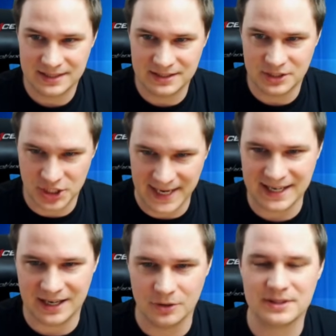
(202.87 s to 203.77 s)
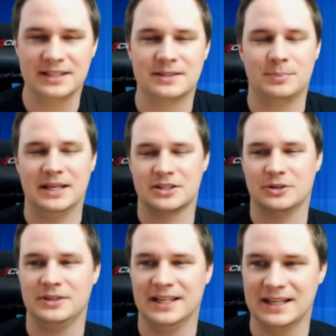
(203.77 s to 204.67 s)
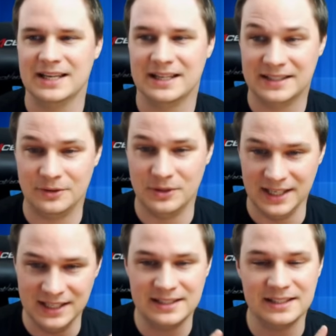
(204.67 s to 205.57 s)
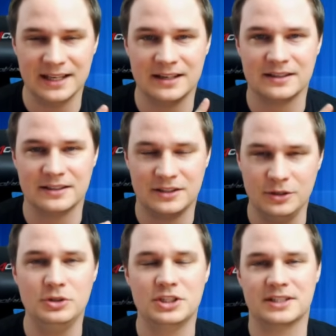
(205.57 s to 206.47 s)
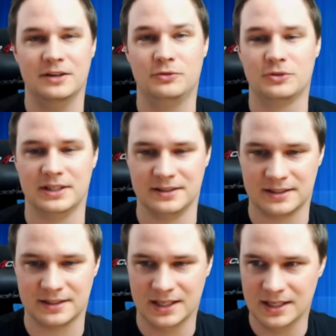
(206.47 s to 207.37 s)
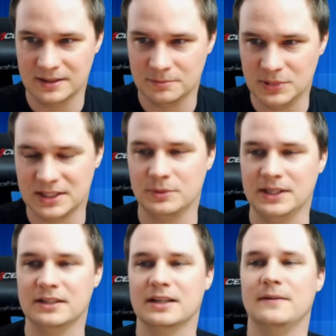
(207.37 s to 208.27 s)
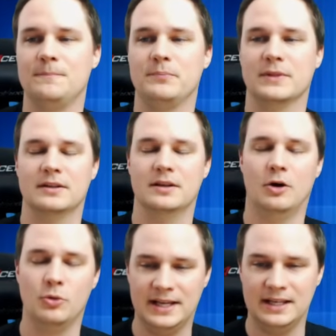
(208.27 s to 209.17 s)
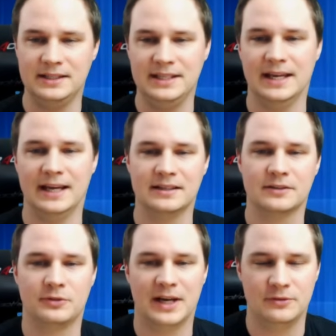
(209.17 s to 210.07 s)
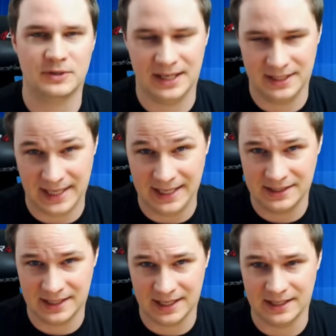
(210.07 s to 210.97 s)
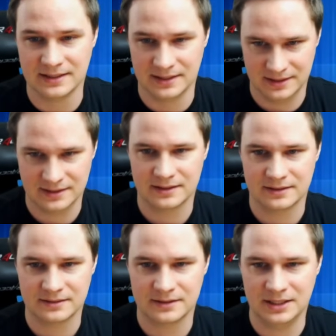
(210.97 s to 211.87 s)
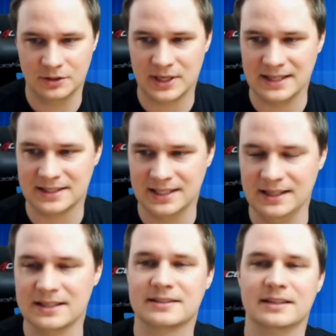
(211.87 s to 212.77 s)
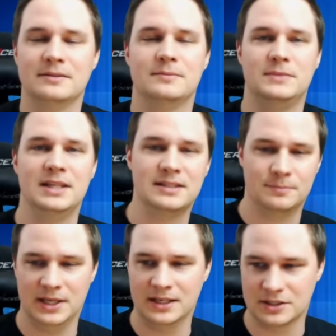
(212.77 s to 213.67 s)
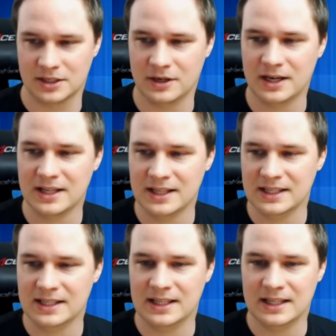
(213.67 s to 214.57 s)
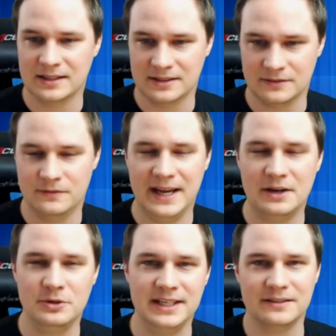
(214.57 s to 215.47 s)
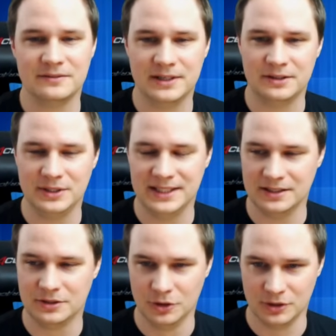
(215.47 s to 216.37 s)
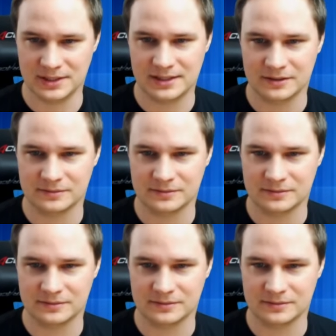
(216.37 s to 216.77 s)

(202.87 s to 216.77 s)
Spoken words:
check out this picture here. There is a huge difference between the OLED and the 5K and 8K. You can see this in this picture very, very good.